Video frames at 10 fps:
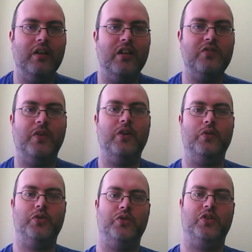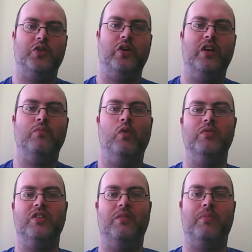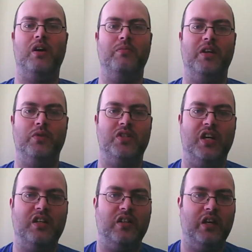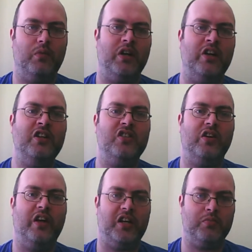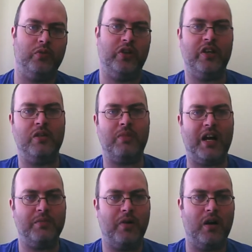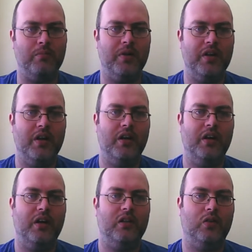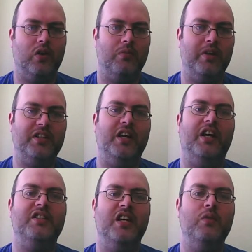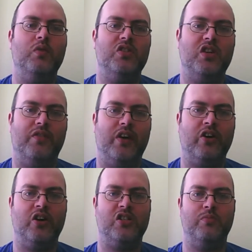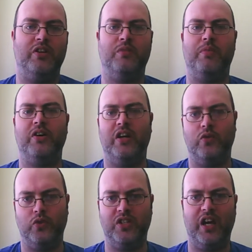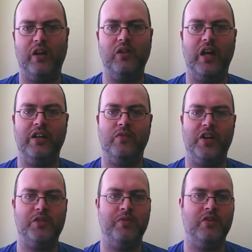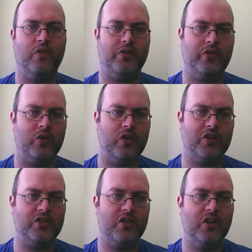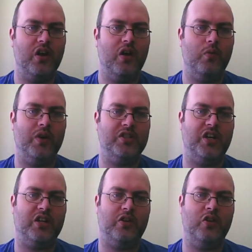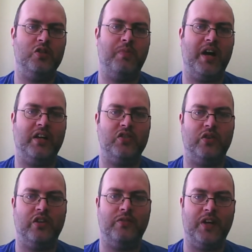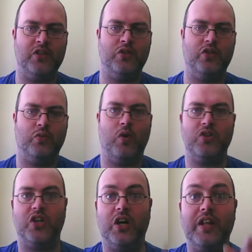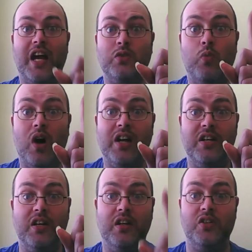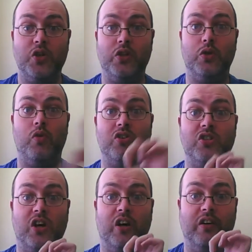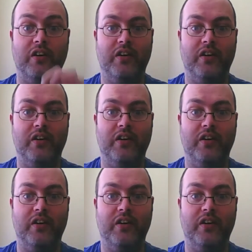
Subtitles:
This video shows the shocking moment a barmaid was set alight when an e-cigarette exploded in a packed pub. Laura Beatty, 18, was serving a customer at the Buck Inn Hotel in Richmond, North Yorks, when she had a huge bang and saw the device shoot towards her. That's one shot towards her.